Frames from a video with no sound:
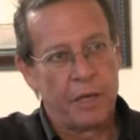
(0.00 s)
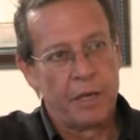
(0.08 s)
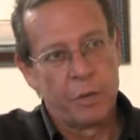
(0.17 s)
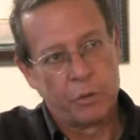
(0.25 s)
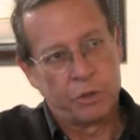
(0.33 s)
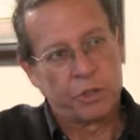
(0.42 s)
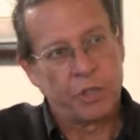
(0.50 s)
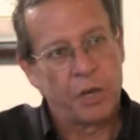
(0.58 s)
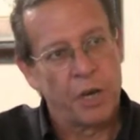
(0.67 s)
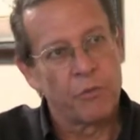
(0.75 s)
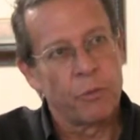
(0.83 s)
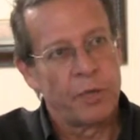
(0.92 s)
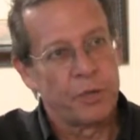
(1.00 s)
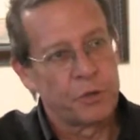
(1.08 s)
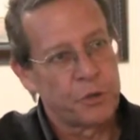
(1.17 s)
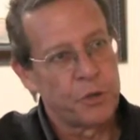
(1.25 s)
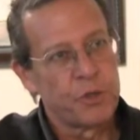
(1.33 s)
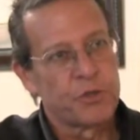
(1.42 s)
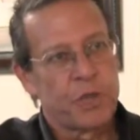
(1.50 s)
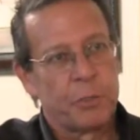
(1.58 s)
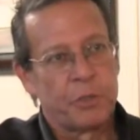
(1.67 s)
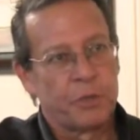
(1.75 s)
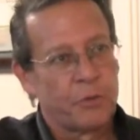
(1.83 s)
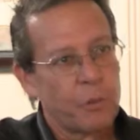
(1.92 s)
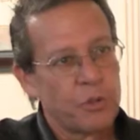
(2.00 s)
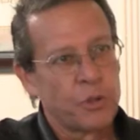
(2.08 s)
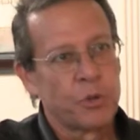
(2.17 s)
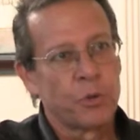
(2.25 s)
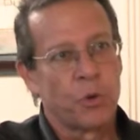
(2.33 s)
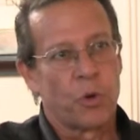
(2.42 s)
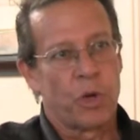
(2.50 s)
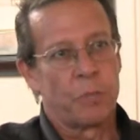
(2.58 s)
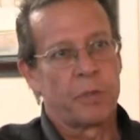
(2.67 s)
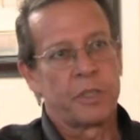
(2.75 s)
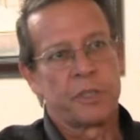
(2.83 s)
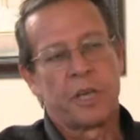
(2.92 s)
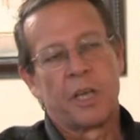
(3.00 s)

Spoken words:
which is the government, insurance companies, pharmaceutical companies,